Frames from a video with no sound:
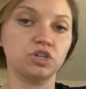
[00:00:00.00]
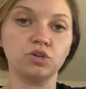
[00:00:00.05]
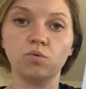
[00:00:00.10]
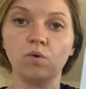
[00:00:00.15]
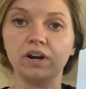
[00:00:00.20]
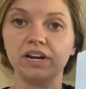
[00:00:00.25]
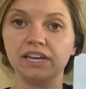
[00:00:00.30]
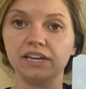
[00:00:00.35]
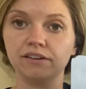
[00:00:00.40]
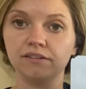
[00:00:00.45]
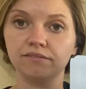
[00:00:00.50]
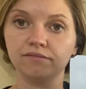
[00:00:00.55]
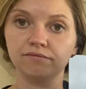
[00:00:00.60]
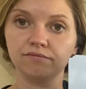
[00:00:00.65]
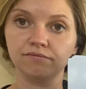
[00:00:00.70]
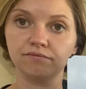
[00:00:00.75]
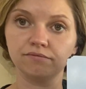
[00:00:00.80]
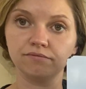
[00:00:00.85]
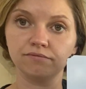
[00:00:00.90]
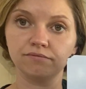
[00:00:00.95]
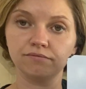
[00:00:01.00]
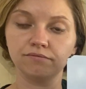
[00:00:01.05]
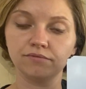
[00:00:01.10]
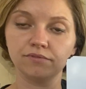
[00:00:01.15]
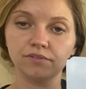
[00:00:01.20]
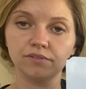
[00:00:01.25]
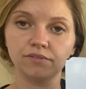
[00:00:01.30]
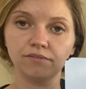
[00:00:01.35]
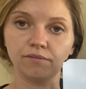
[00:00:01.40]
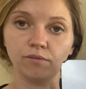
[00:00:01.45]
20.
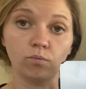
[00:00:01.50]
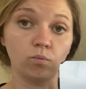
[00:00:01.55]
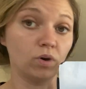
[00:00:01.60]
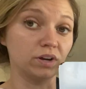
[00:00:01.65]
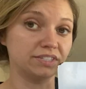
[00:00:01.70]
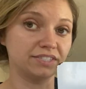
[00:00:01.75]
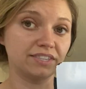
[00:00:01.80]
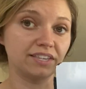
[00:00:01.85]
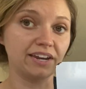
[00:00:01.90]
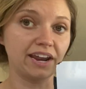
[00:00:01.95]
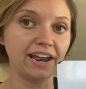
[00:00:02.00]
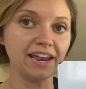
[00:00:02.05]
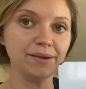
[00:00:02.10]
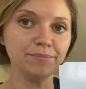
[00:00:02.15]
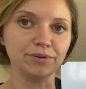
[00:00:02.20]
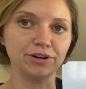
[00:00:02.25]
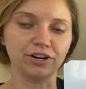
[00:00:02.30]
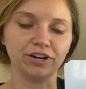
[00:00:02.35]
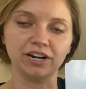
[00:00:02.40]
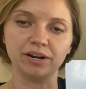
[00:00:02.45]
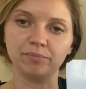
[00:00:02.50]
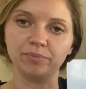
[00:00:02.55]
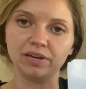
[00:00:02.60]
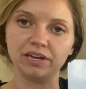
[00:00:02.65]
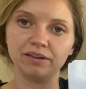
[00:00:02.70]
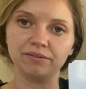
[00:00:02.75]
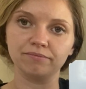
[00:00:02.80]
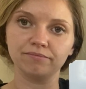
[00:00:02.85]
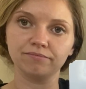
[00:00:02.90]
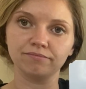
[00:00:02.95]
What's the diameter going to be?